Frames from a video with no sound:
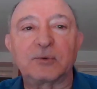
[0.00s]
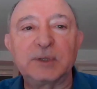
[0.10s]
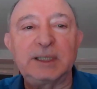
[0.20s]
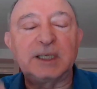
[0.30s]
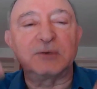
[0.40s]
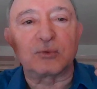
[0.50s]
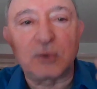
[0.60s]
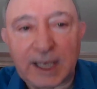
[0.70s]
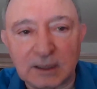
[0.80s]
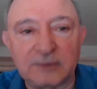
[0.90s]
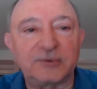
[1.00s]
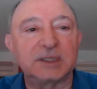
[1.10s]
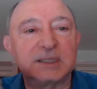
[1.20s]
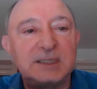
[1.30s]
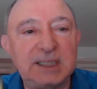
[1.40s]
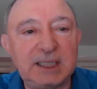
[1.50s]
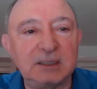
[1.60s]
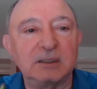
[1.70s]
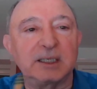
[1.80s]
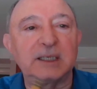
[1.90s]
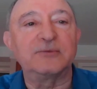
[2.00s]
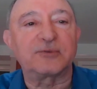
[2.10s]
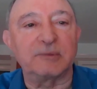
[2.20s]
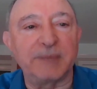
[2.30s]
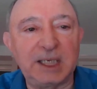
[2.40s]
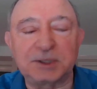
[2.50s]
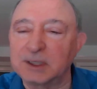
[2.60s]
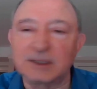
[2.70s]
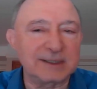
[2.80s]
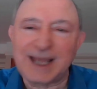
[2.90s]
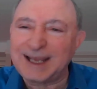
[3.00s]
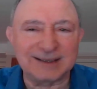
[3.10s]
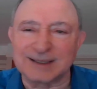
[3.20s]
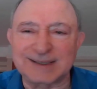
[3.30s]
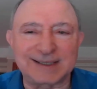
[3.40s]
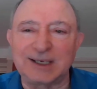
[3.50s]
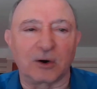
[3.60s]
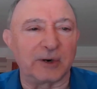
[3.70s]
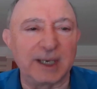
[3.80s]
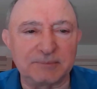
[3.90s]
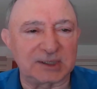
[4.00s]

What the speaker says: really relevant deal information is not in the CRM